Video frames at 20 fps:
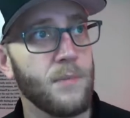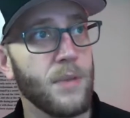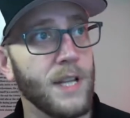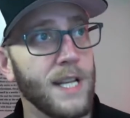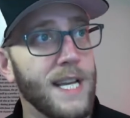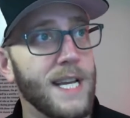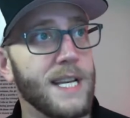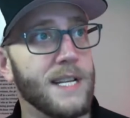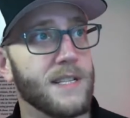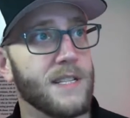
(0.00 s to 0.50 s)

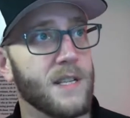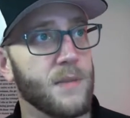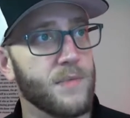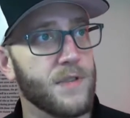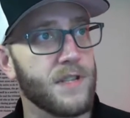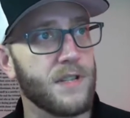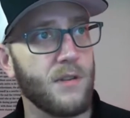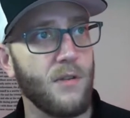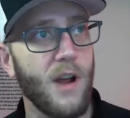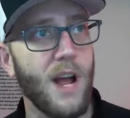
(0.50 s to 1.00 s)
Please
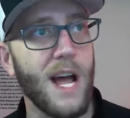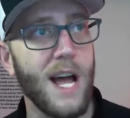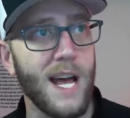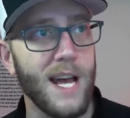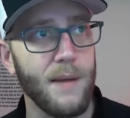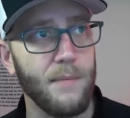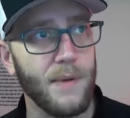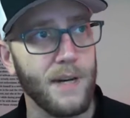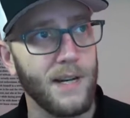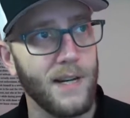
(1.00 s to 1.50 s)

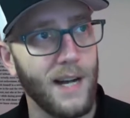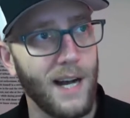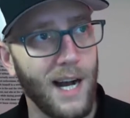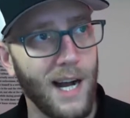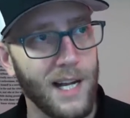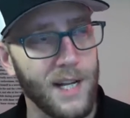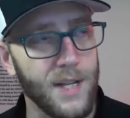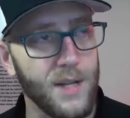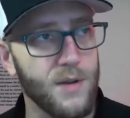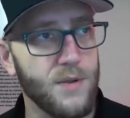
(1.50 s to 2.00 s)
subscribe
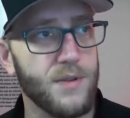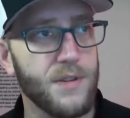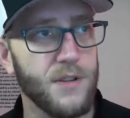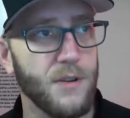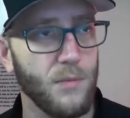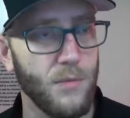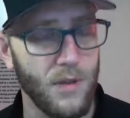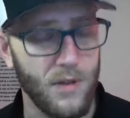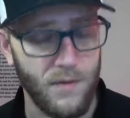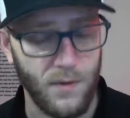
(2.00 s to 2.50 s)
on
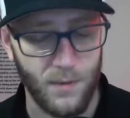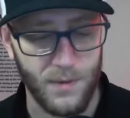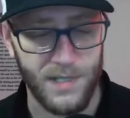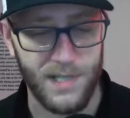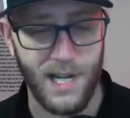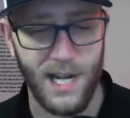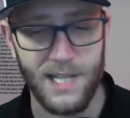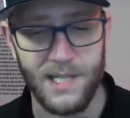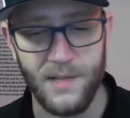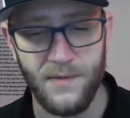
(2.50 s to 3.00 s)
YouTube. Look for
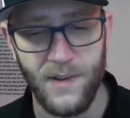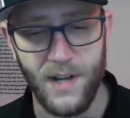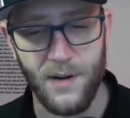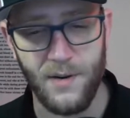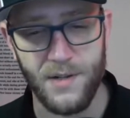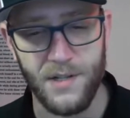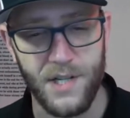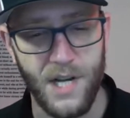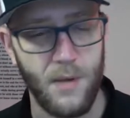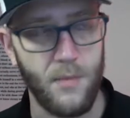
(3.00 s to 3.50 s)
Wisconsin
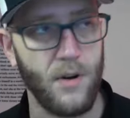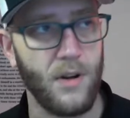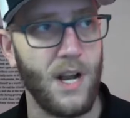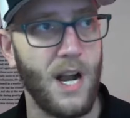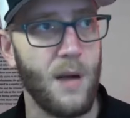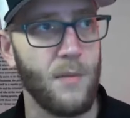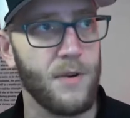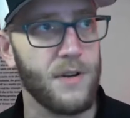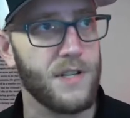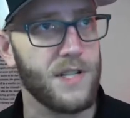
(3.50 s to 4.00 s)
Veterans Chamber of
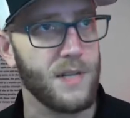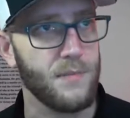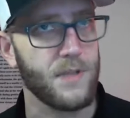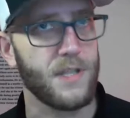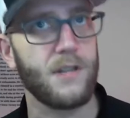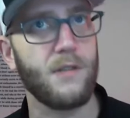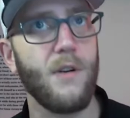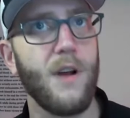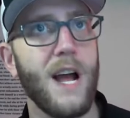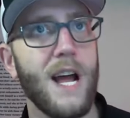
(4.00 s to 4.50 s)
Commerce.
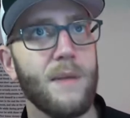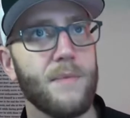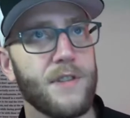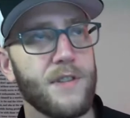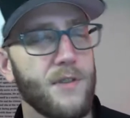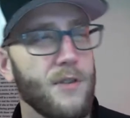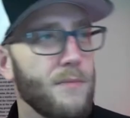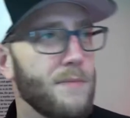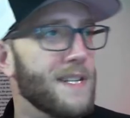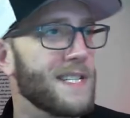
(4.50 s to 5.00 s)
Subscribe so
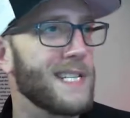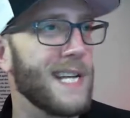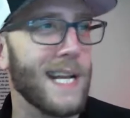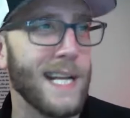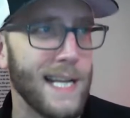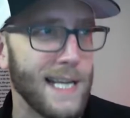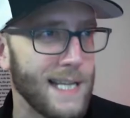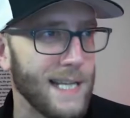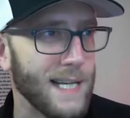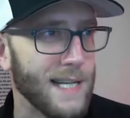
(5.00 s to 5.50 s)
you don't miss
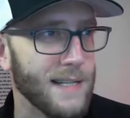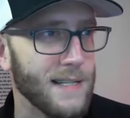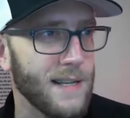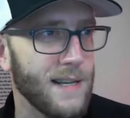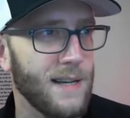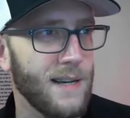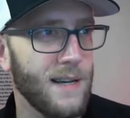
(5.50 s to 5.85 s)
any of these.